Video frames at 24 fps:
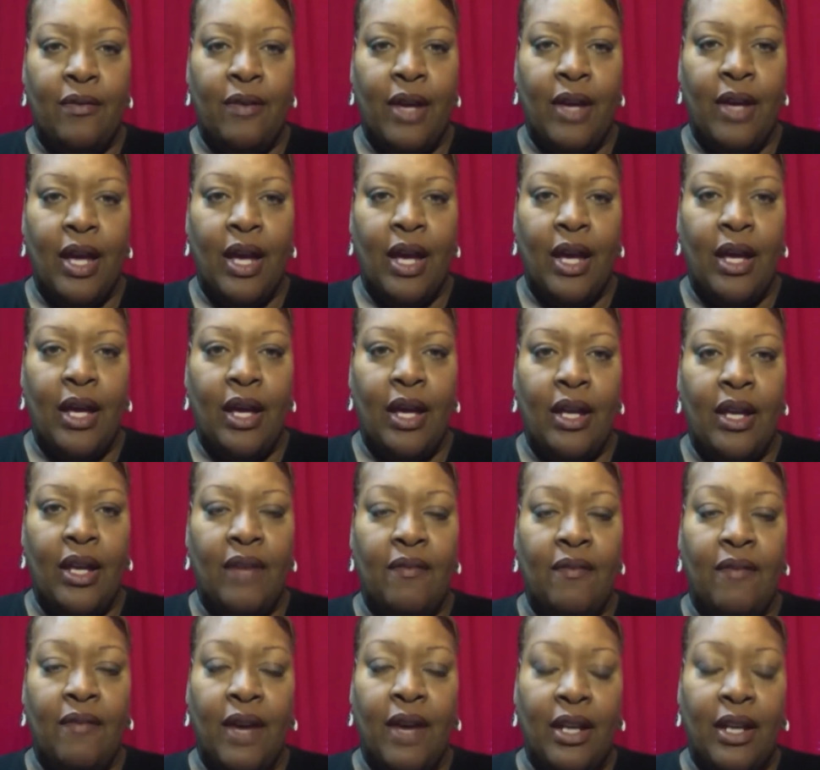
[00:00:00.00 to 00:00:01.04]
and in
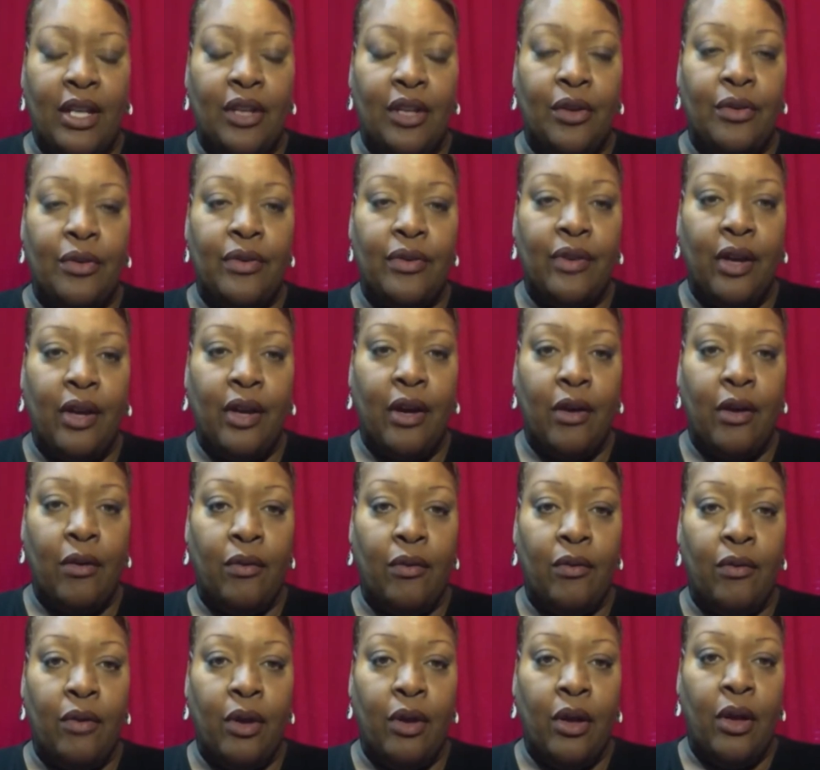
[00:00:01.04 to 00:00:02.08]
finding
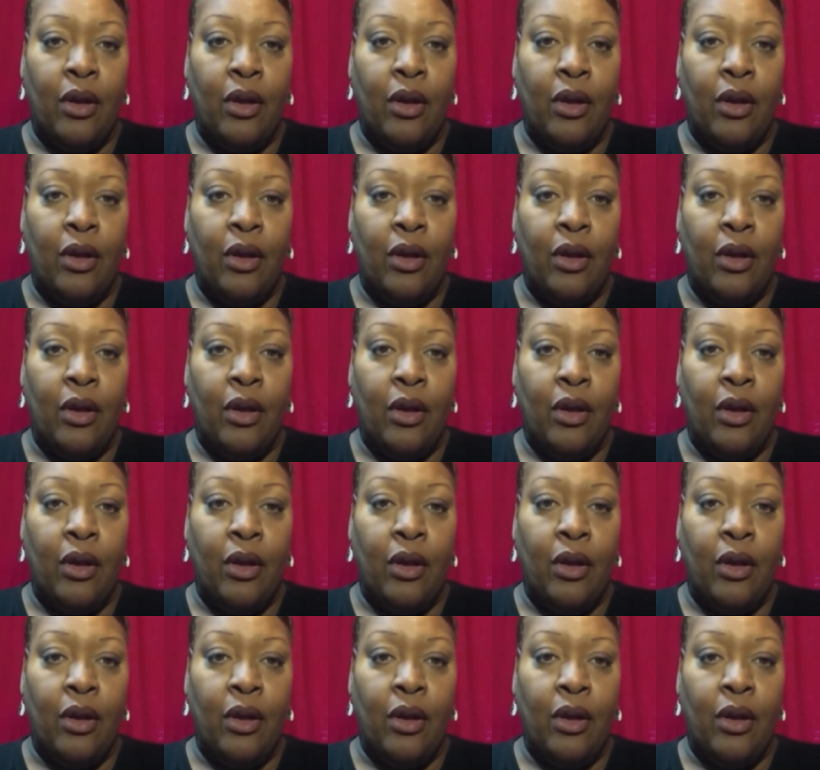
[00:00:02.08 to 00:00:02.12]
yourself